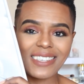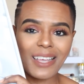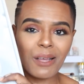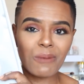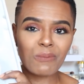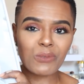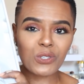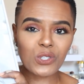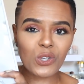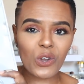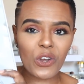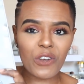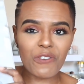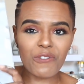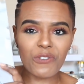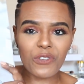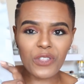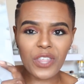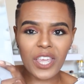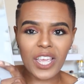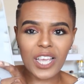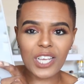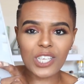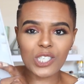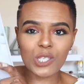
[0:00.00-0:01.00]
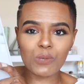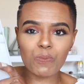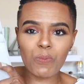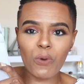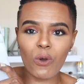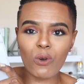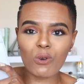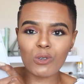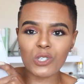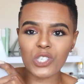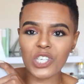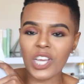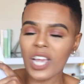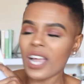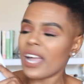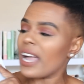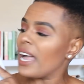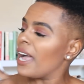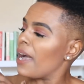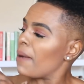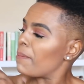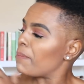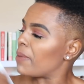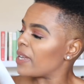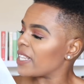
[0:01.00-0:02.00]
I'm sorry for the exposure,
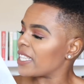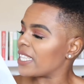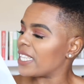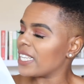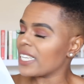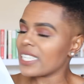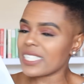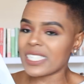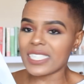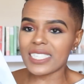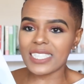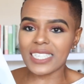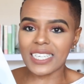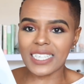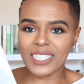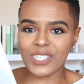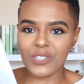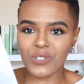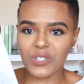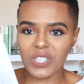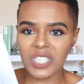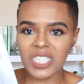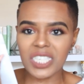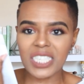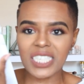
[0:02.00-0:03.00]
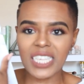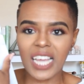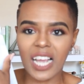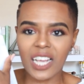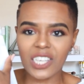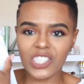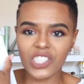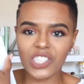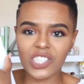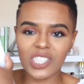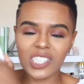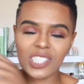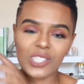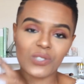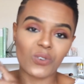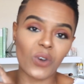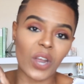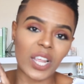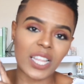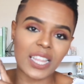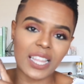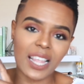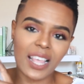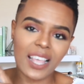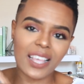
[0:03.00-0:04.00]
but this, it's written Tasha's
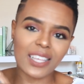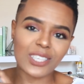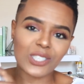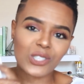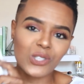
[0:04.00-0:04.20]
right there.